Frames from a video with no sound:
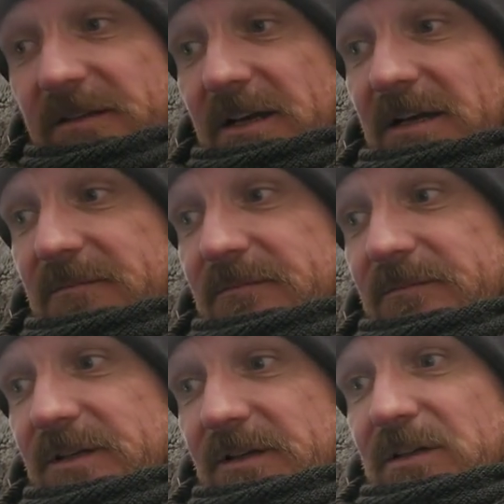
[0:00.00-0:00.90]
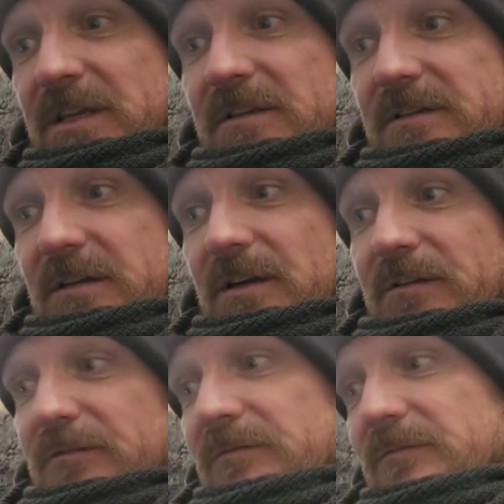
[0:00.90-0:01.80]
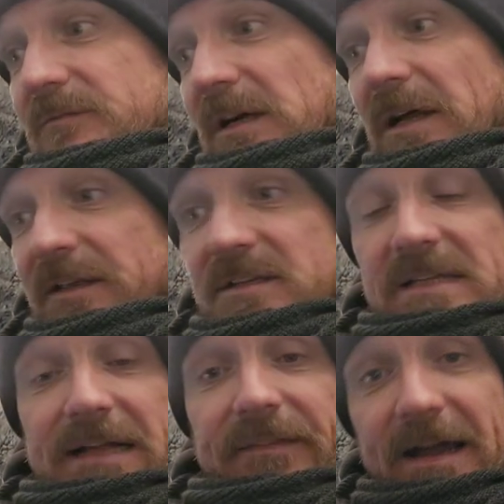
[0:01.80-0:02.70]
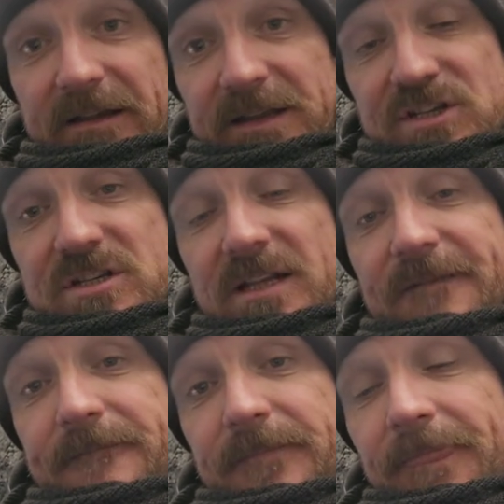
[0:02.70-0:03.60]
um, you know, you need to kind of understand that initially.